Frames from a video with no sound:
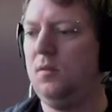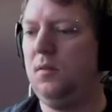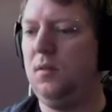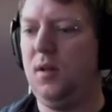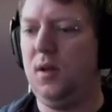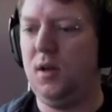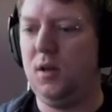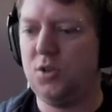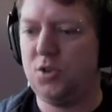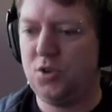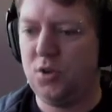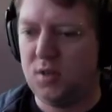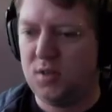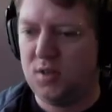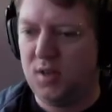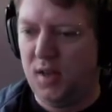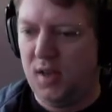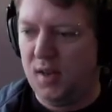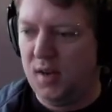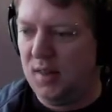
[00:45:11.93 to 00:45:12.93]
I should have
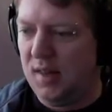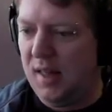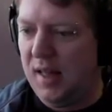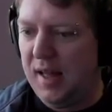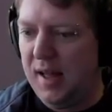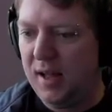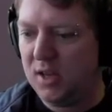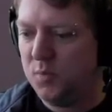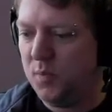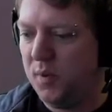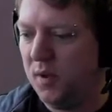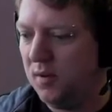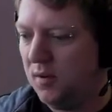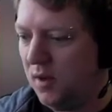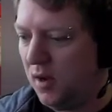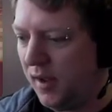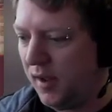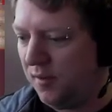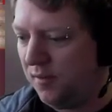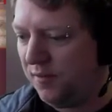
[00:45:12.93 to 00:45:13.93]
set you to large, but
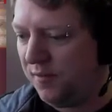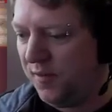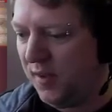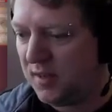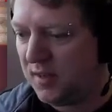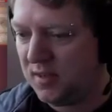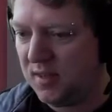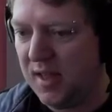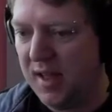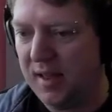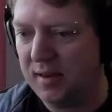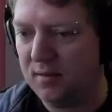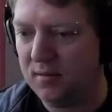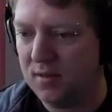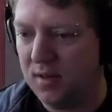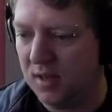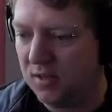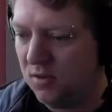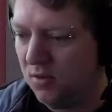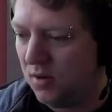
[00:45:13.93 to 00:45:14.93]
I can fix that,
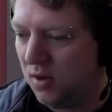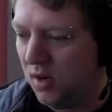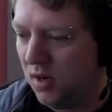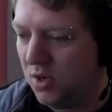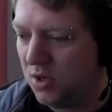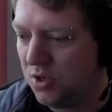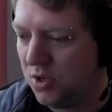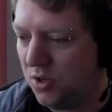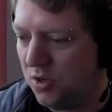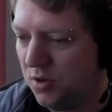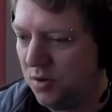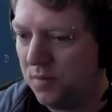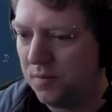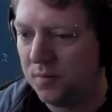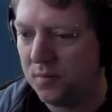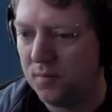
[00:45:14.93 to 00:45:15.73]
so that's not an issue.